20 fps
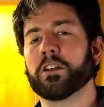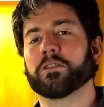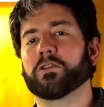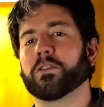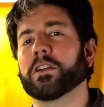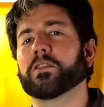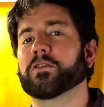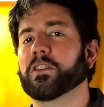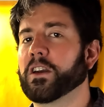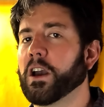
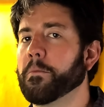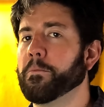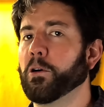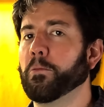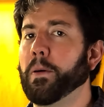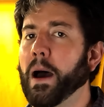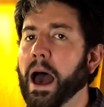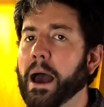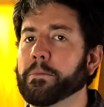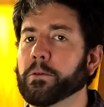So here's a
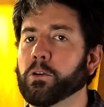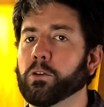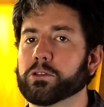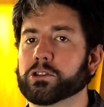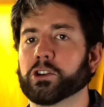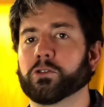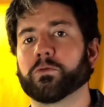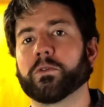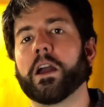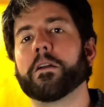couple pop
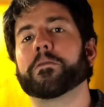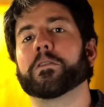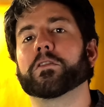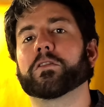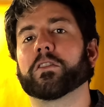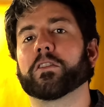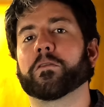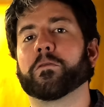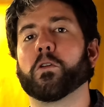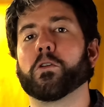culture
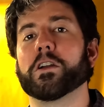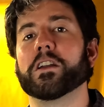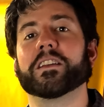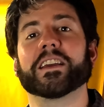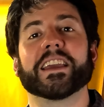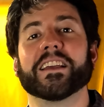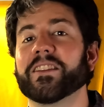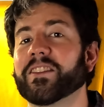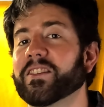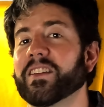references for you
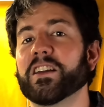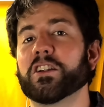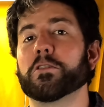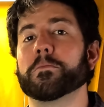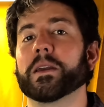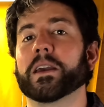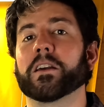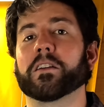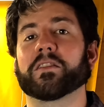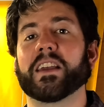to
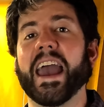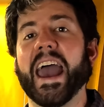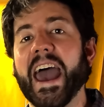consider because